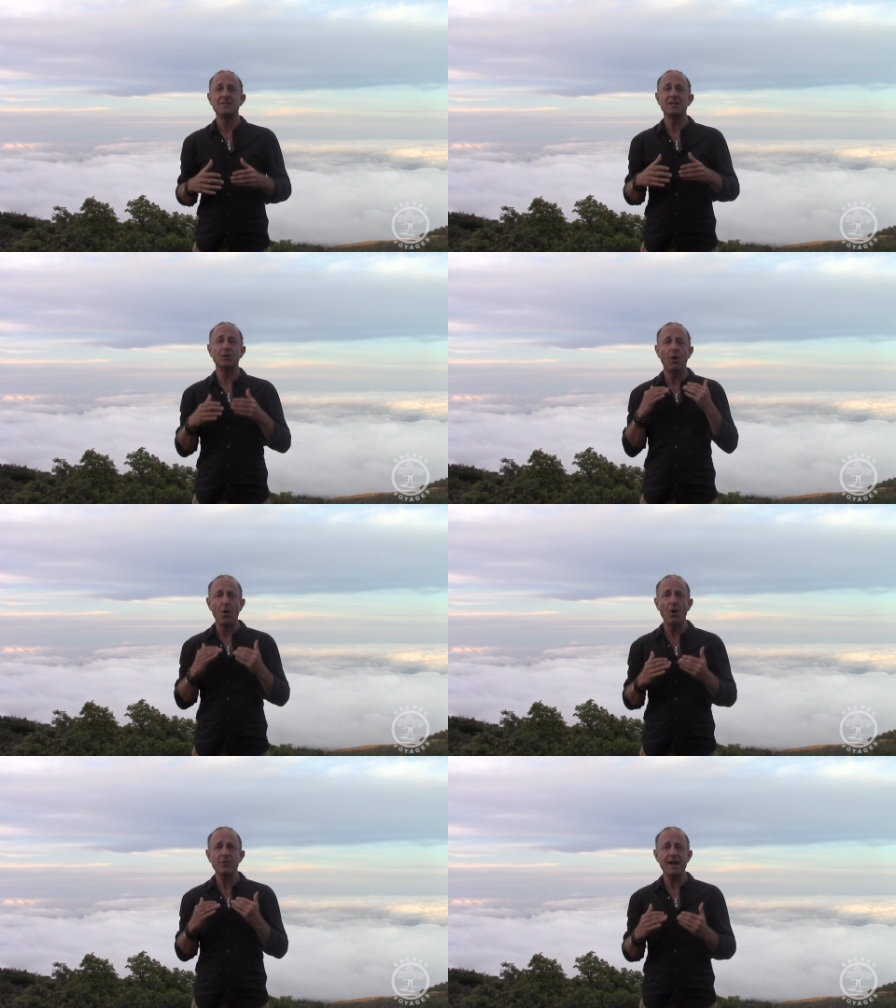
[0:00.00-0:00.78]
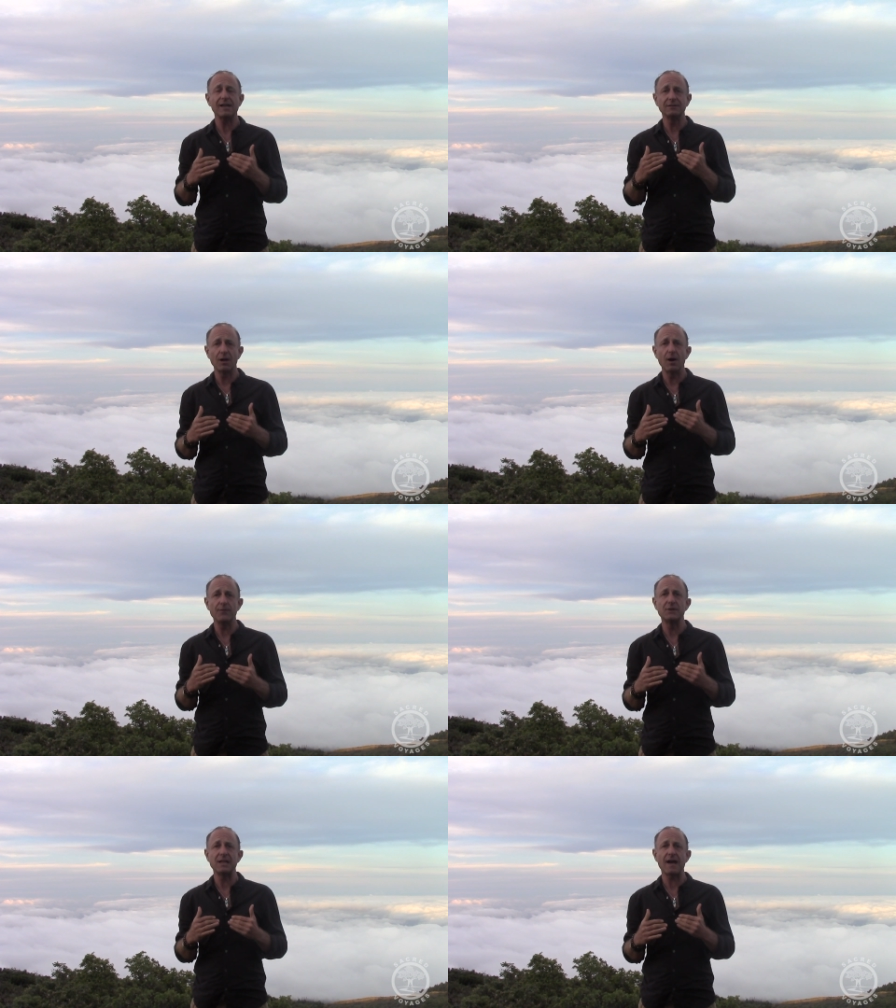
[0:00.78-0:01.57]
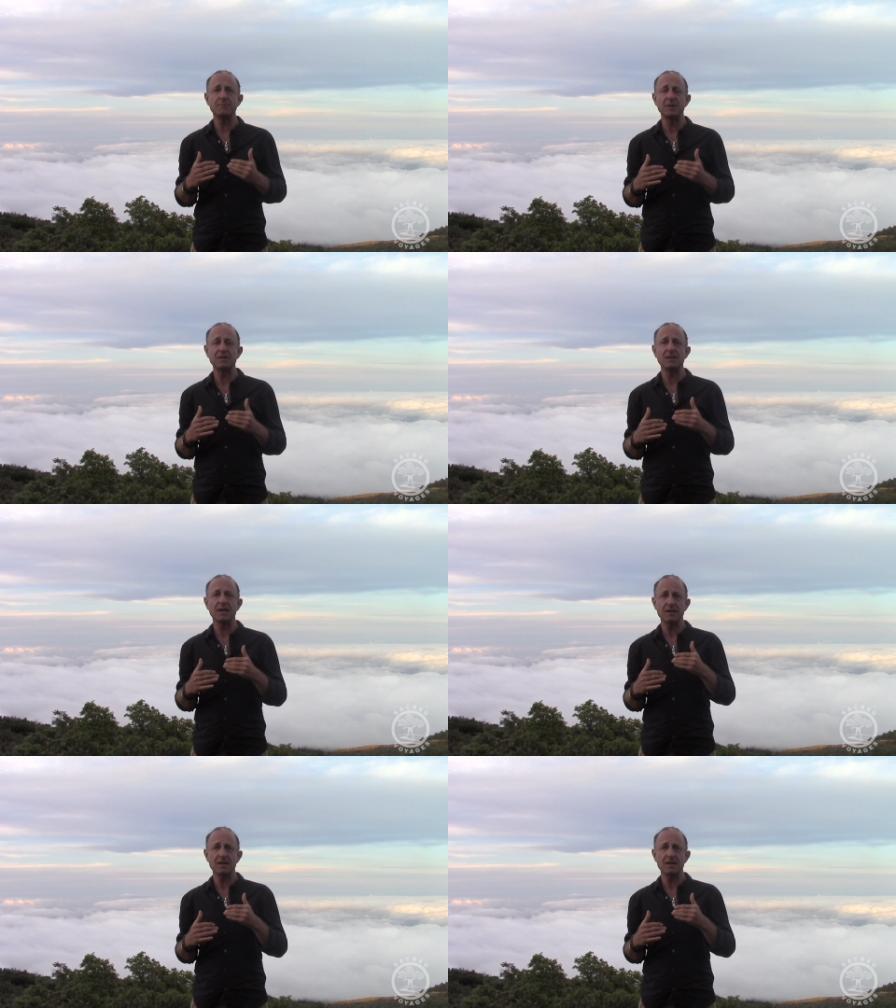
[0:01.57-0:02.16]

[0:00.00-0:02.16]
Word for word: that all that love that I'd been